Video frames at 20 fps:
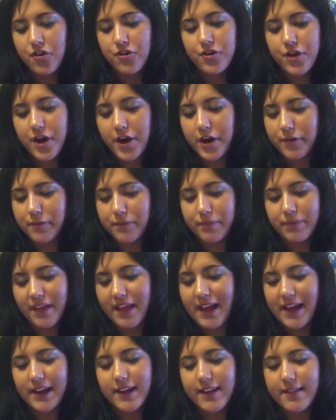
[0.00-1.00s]
No,
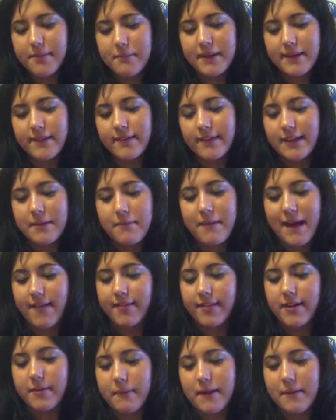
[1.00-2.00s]
I just mentally
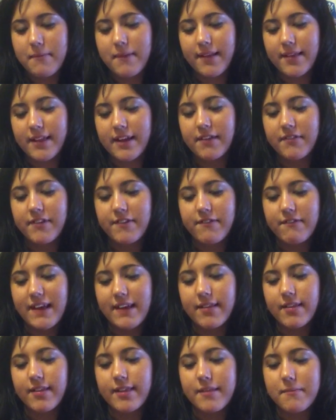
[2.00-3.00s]
masturbate myself to
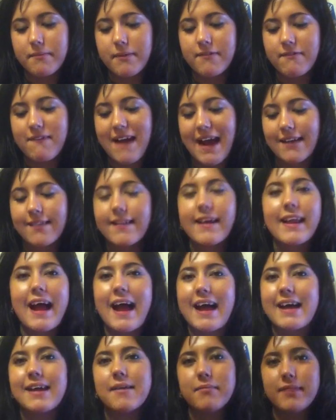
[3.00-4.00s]
face the simple fact that
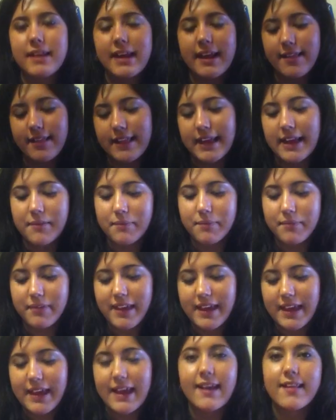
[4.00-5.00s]
I am lazy.
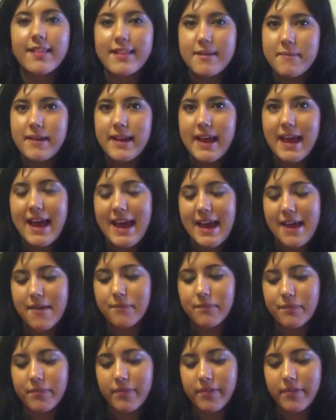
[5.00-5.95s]
Exhibit A.